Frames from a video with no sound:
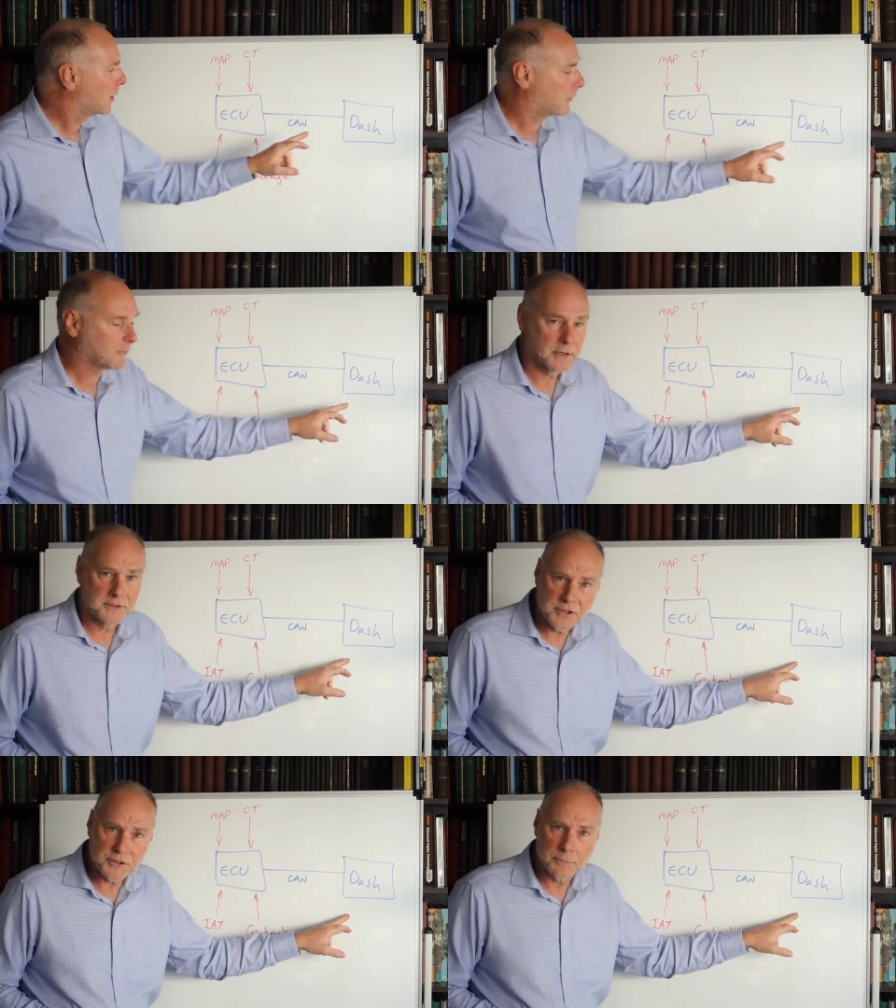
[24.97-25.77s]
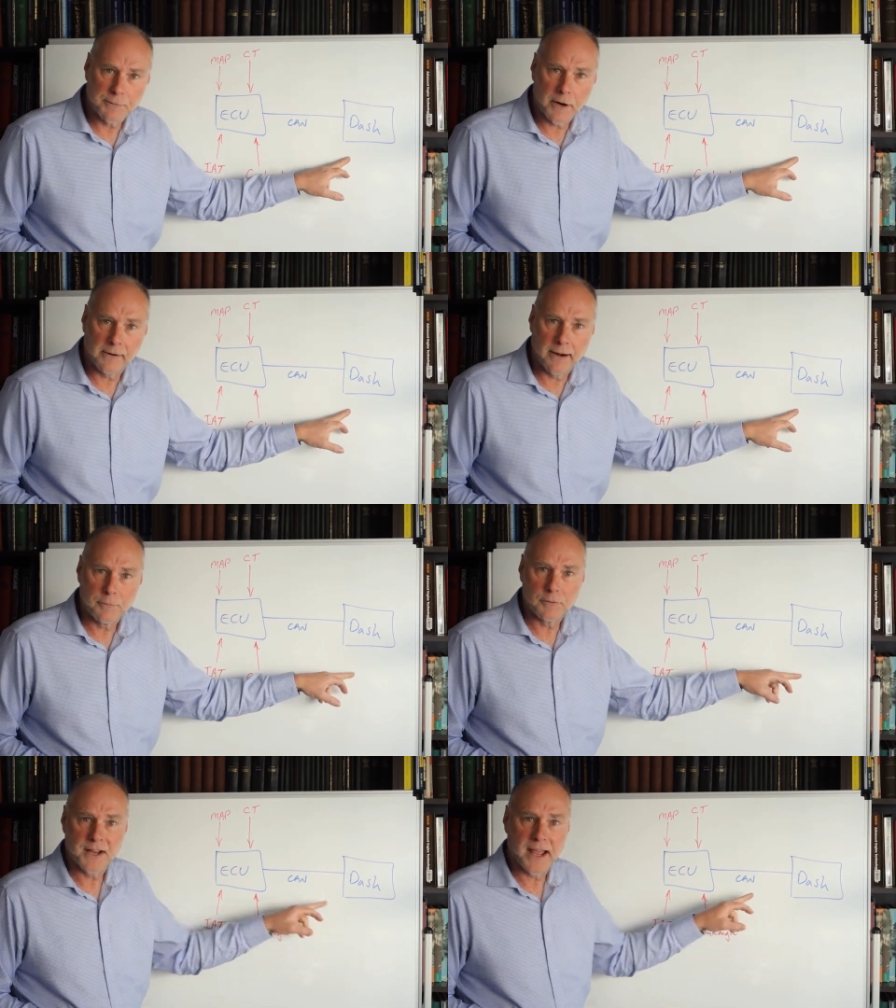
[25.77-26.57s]
I've got a digital
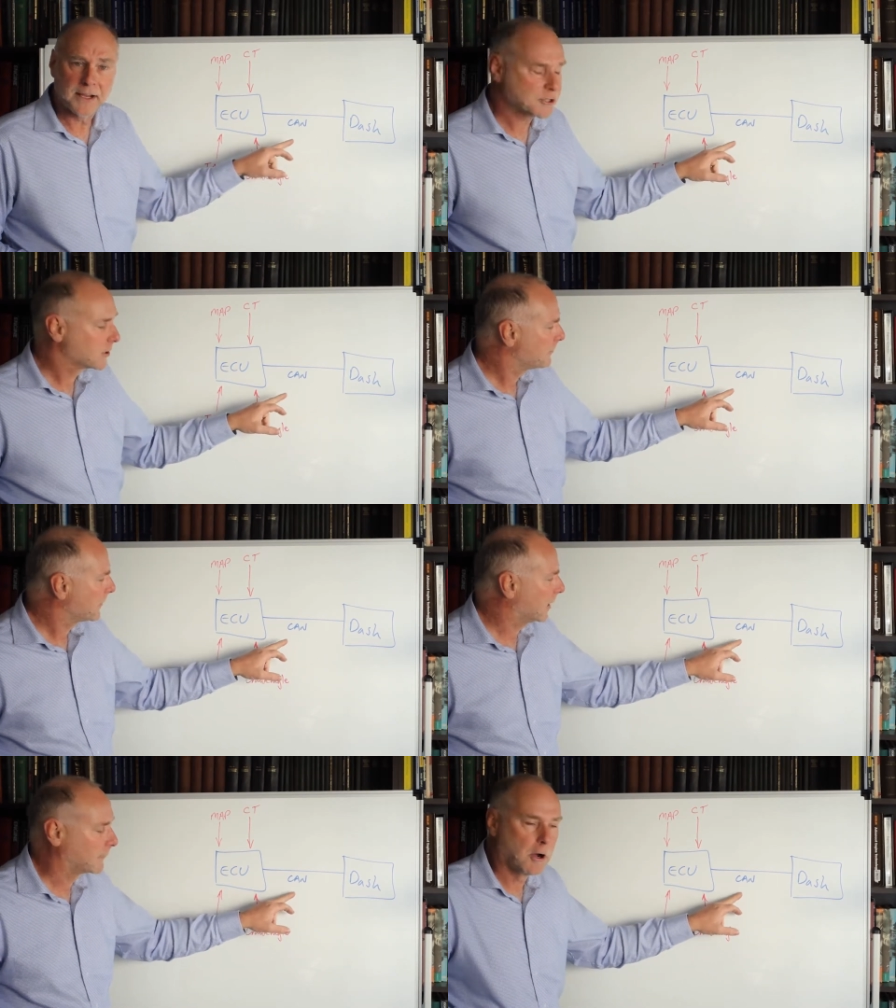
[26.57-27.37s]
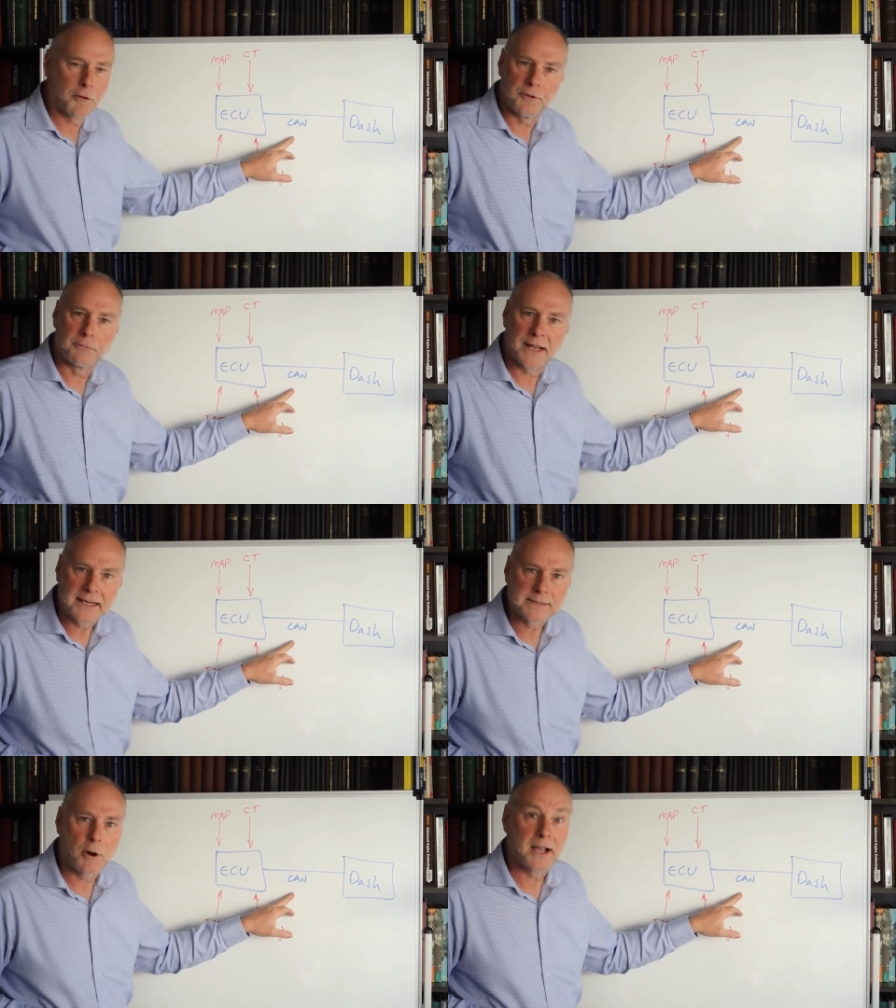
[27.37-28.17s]
programmable dash, and I've got them
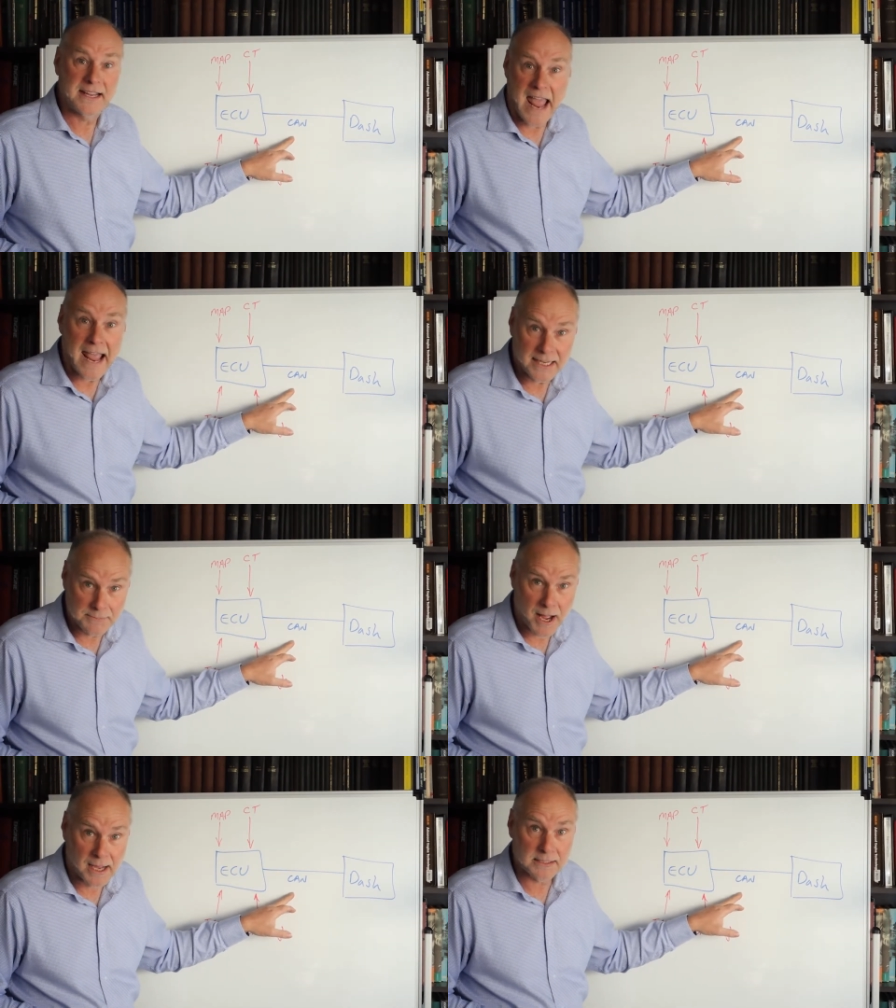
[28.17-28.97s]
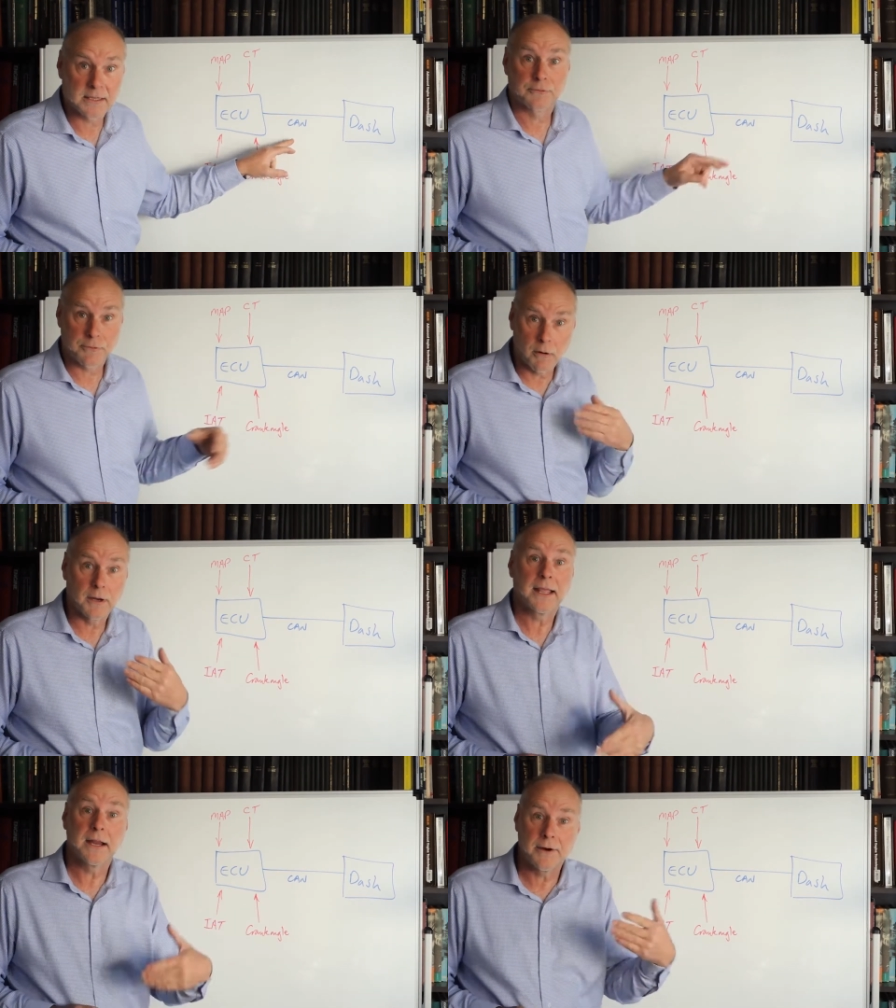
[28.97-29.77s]
linked by CAN bus,
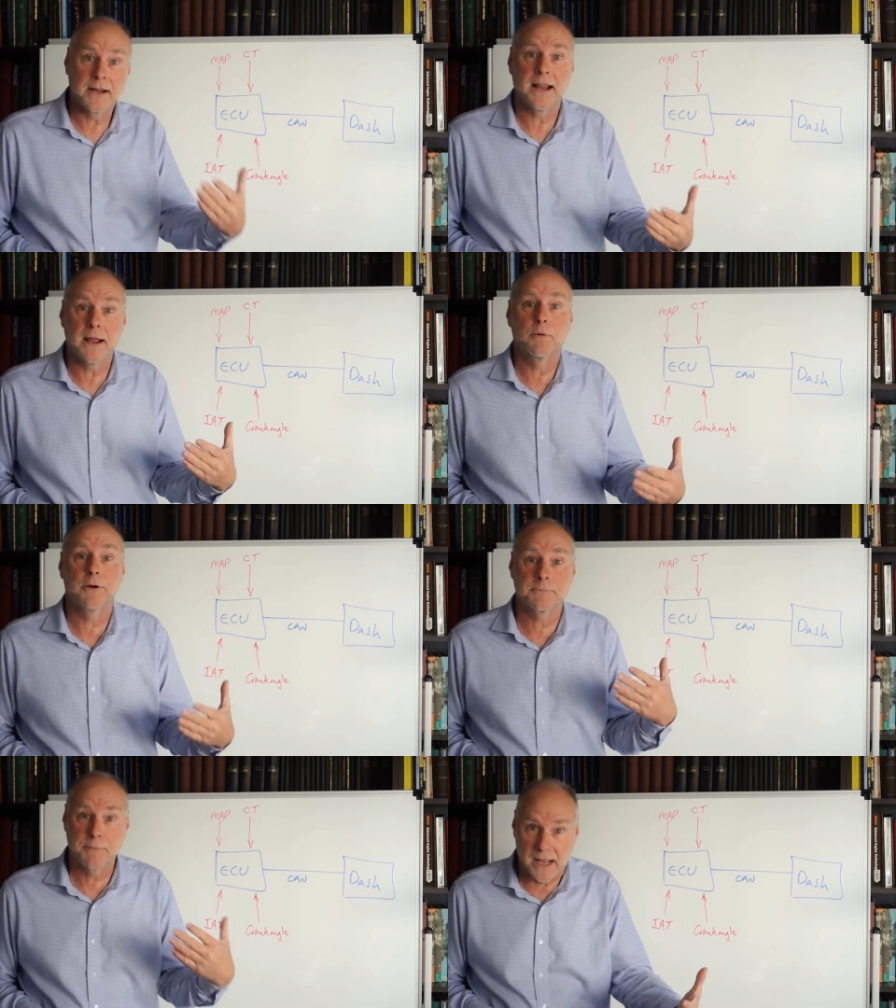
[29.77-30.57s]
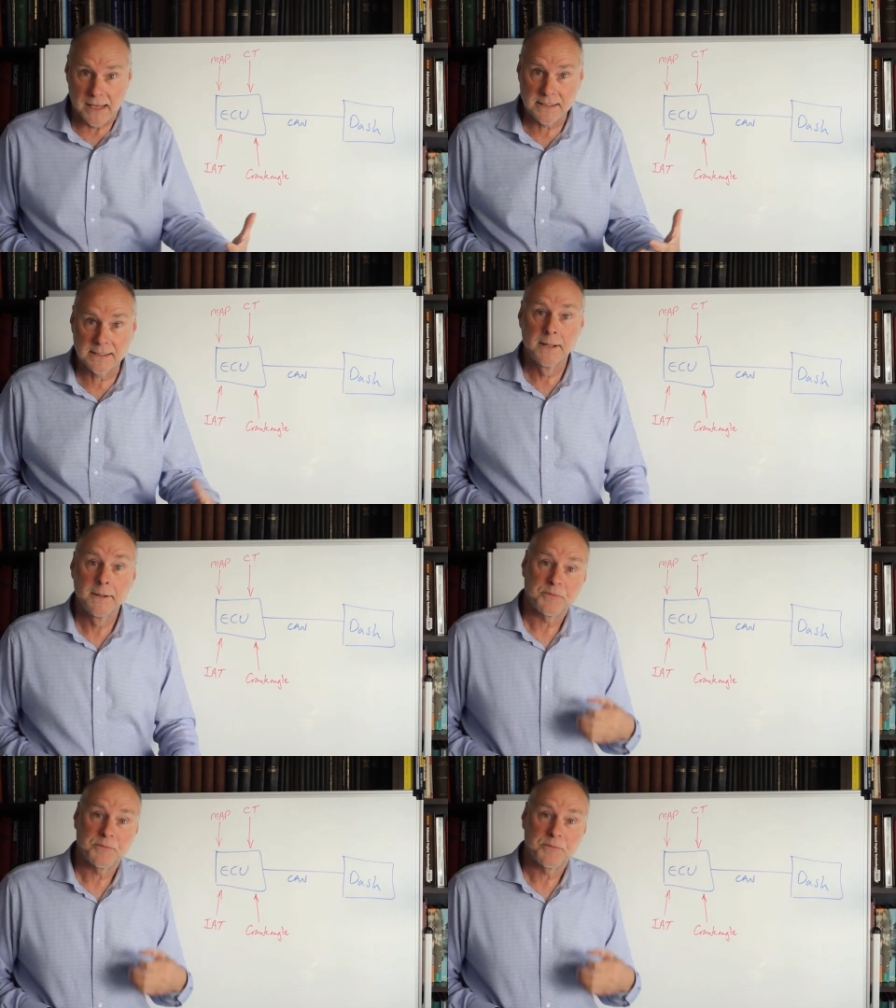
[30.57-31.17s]
Controller Area Network Bus.